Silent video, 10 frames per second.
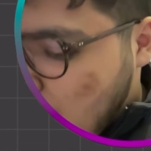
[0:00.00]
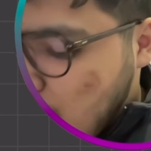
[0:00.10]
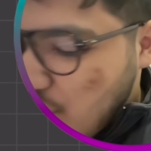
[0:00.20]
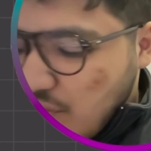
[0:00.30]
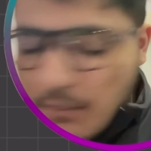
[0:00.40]

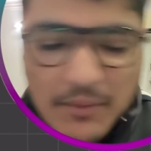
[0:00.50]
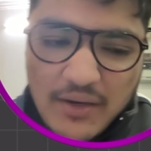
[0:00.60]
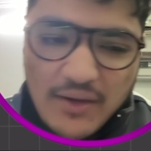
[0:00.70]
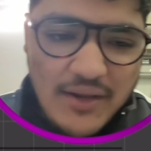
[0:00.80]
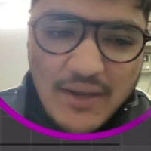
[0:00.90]
So
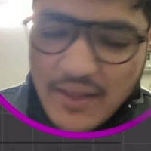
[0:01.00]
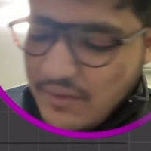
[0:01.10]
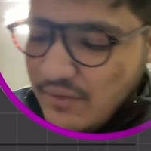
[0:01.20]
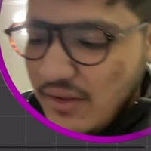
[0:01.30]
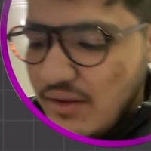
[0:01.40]
similarly,
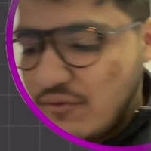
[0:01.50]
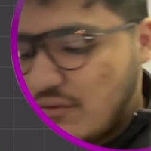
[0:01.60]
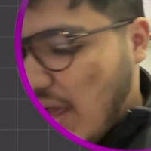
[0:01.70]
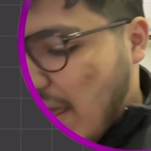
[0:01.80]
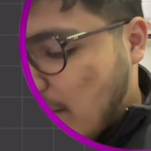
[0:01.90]
like
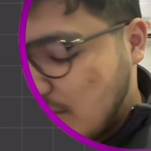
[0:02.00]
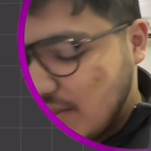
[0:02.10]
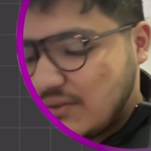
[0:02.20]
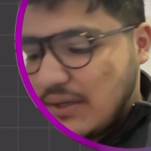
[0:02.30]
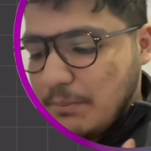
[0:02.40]
I am
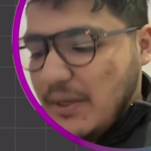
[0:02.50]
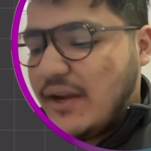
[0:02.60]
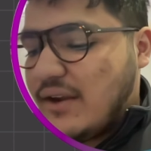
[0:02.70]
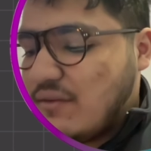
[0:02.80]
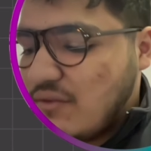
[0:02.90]
just
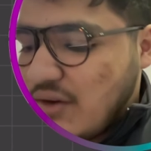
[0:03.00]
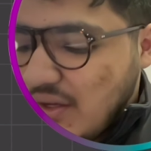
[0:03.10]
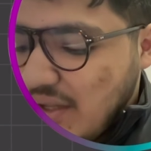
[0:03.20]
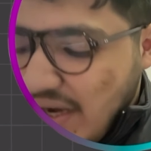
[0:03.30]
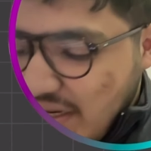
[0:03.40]
replicating what
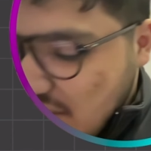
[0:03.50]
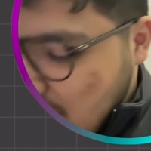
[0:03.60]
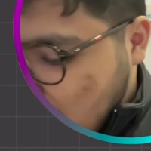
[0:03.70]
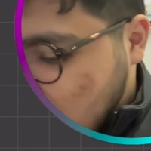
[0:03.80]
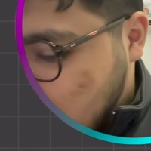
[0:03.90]
the
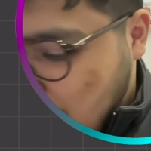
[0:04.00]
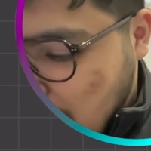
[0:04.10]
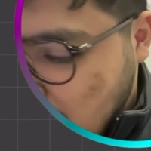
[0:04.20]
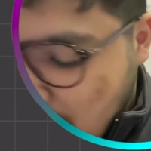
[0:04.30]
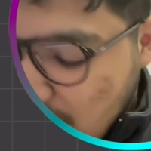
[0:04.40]
addition is
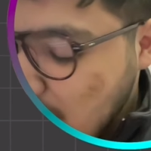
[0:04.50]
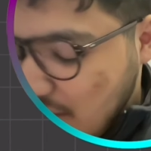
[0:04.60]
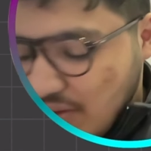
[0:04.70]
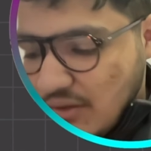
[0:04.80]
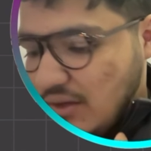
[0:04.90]
being done,
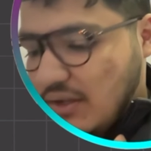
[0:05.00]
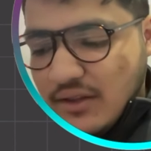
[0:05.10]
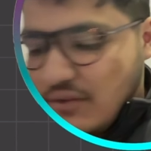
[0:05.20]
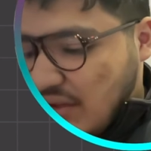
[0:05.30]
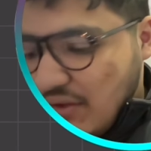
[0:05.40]
and in
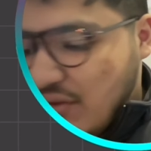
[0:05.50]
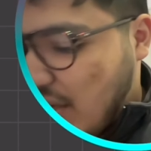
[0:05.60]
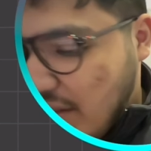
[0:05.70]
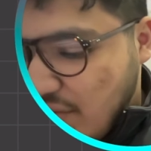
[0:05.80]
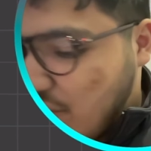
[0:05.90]
the same way
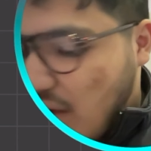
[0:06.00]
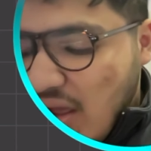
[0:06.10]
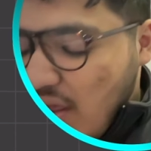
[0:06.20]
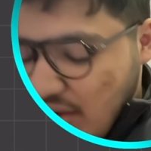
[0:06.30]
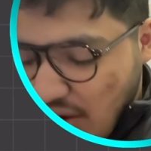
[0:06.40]
like
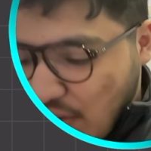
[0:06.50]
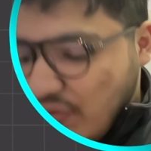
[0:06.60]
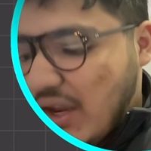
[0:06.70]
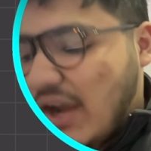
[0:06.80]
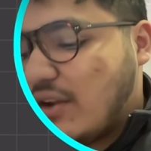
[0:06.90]
how
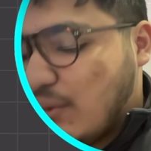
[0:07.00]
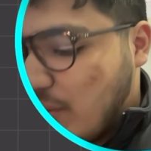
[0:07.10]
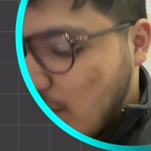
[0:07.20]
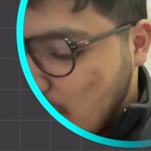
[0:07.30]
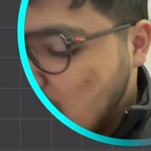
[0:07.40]
we add two
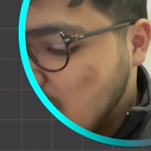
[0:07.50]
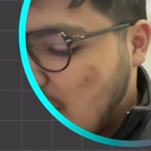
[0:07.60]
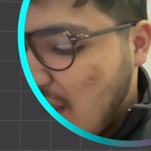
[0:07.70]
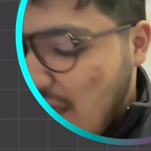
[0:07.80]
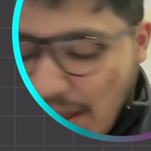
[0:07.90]
numbers,
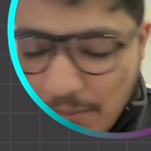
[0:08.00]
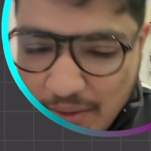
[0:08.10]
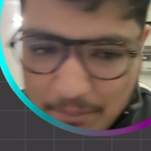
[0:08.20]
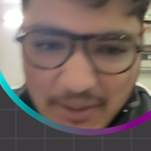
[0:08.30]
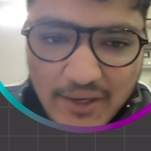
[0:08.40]
I am
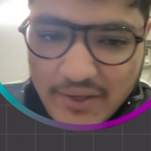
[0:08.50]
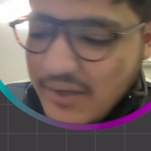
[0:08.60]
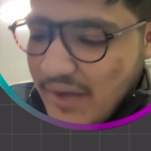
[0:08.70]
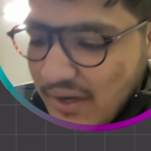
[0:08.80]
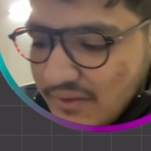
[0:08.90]
replicating
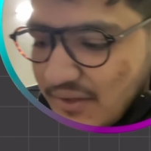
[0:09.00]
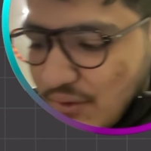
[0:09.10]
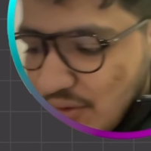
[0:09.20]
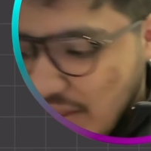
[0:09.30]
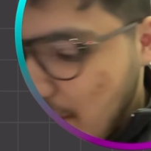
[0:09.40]
that thing
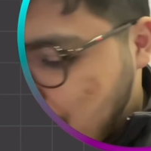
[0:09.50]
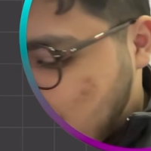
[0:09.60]
only.